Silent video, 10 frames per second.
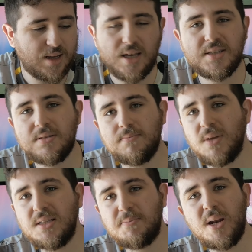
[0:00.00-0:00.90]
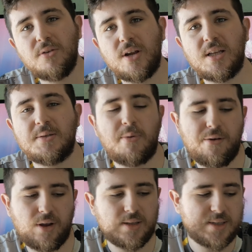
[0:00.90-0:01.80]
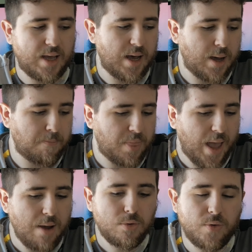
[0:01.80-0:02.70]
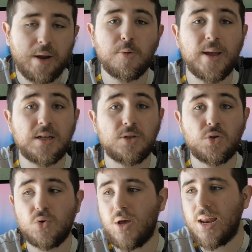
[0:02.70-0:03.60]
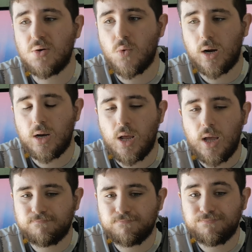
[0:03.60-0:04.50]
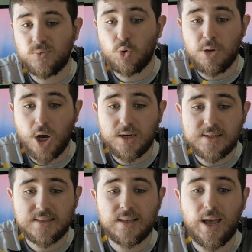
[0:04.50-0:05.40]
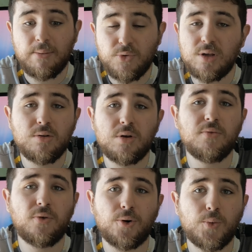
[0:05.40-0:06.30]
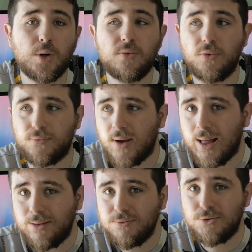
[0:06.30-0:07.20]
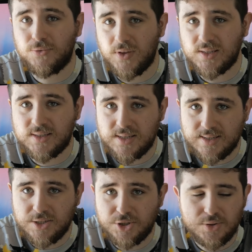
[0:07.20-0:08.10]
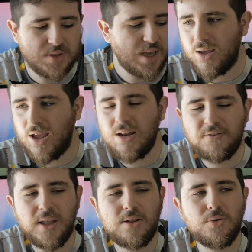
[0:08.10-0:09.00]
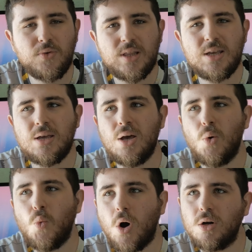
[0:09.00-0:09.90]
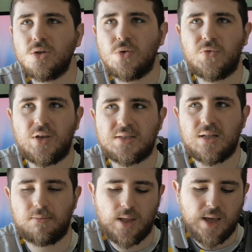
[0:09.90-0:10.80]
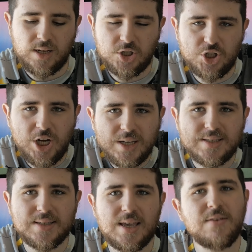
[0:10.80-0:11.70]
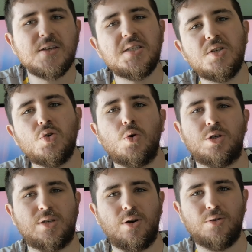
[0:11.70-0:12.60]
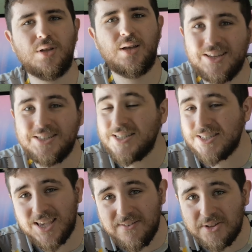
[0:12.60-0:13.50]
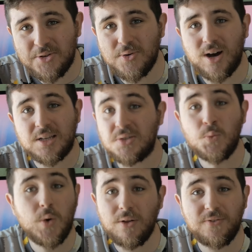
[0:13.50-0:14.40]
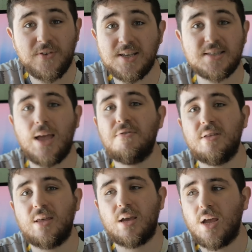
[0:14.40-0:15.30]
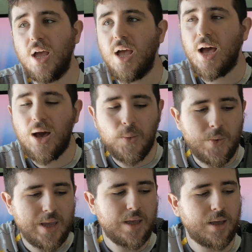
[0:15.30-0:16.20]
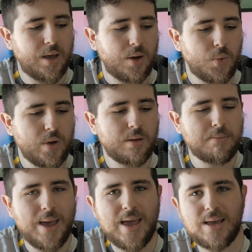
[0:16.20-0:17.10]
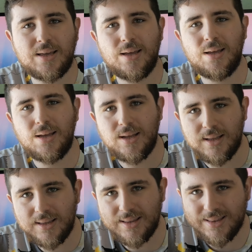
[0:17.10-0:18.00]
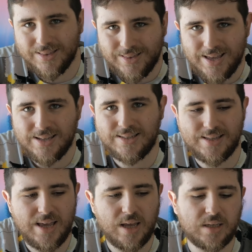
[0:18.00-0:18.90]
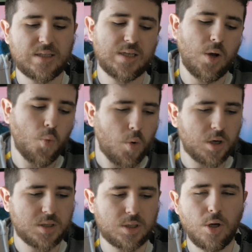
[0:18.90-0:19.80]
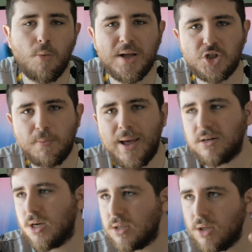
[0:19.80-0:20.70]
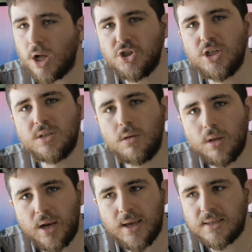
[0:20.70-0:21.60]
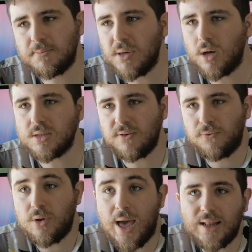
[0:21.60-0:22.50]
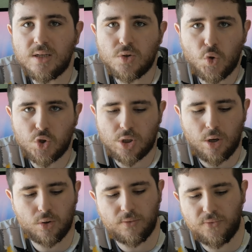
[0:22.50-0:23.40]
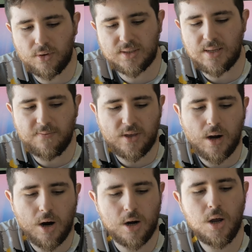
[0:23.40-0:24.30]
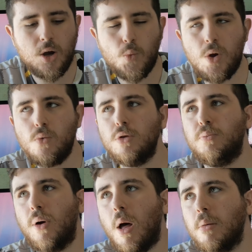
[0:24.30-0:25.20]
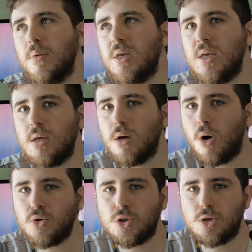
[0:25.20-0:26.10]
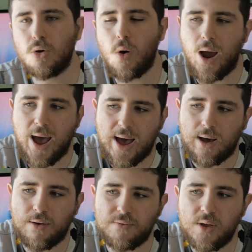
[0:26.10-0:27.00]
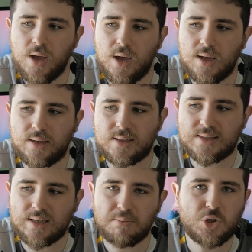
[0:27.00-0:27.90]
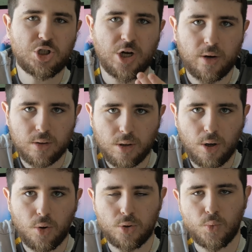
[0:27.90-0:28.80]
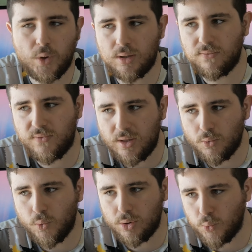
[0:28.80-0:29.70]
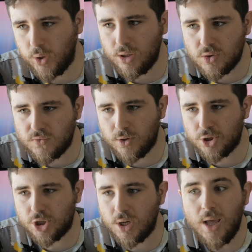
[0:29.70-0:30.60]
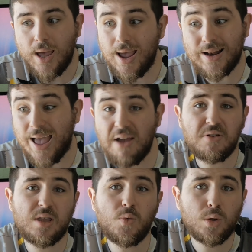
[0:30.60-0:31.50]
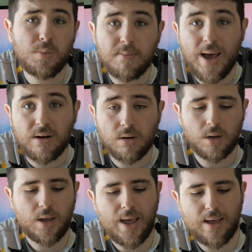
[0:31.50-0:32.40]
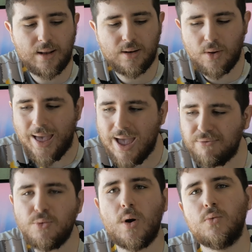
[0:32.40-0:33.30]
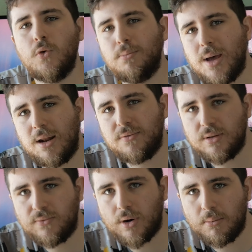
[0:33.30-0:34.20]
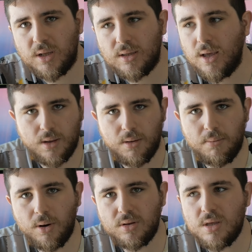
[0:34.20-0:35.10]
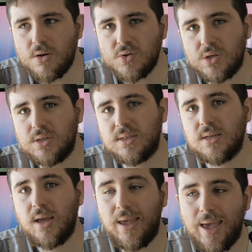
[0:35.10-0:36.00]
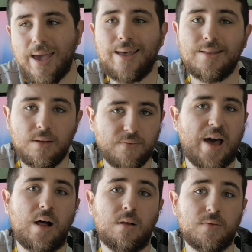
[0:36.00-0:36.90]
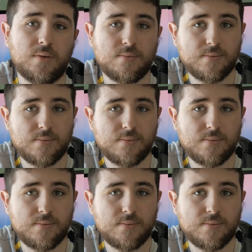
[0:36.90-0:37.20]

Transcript: It's been a great experience. I would recommend it to anyone. To be honest, I'm really looking forward for Valve to fix these issues. And if they don't really want to fix them, just give us the source code. Just give it to us. We'll fix everything. We will make these things work so much better, and not just on Linux, because if we had the source code for SteamVR, we would probably also have some shared code with Windows version, and everything would be better, and everyone would benefit from it, both the users and Valve.